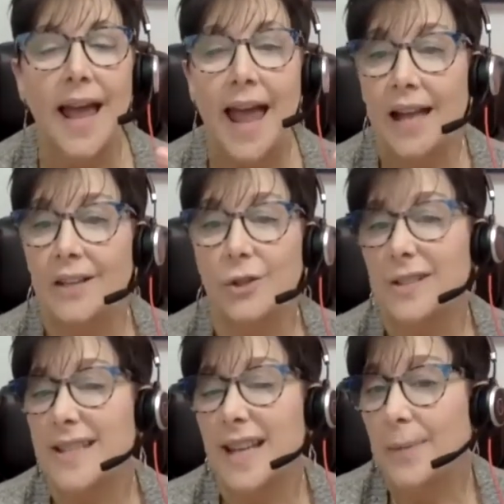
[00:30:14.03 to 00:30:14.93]
And you
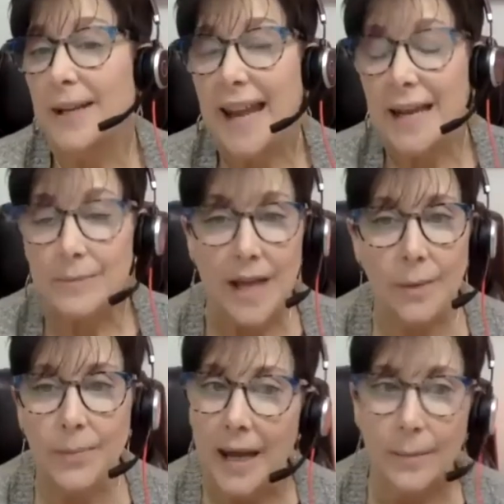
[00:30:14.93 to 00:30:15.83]
could set up a game to
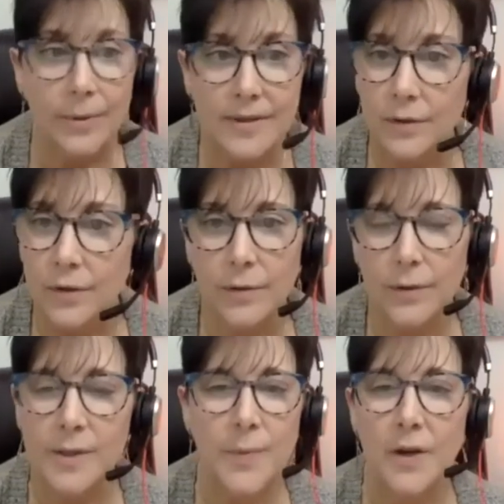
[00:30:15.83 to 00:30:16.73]
help campers learn through
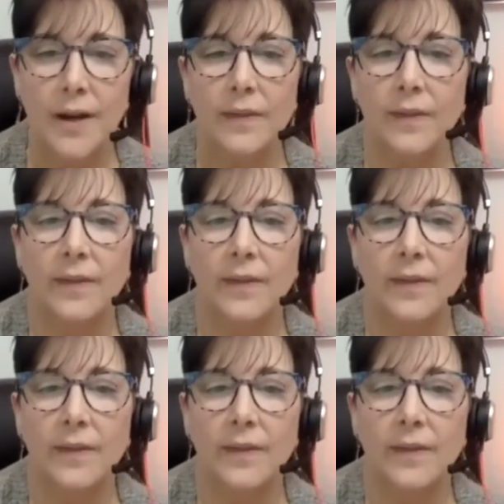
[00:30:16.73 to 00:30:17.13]
experience.